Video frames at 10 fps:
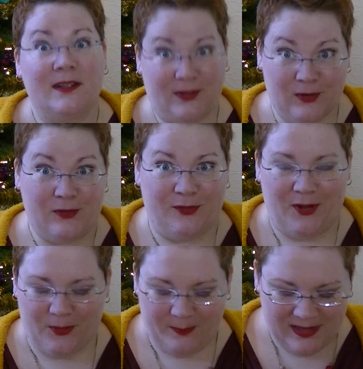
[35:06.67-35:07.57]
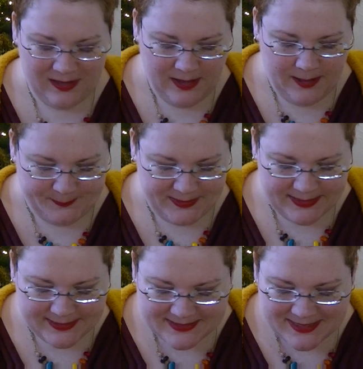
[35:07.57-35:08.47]
go follow me,
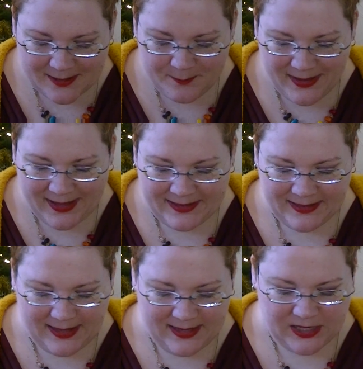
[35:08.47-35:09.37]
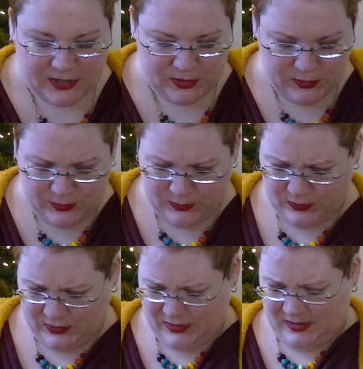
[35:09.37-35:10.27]
because I'm planning a
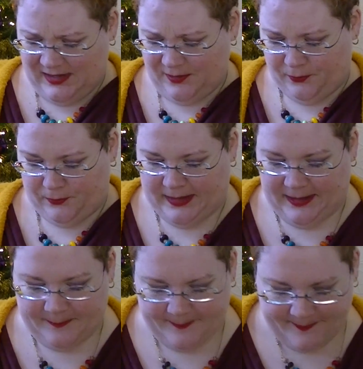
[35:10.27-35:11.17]
huge giveaway.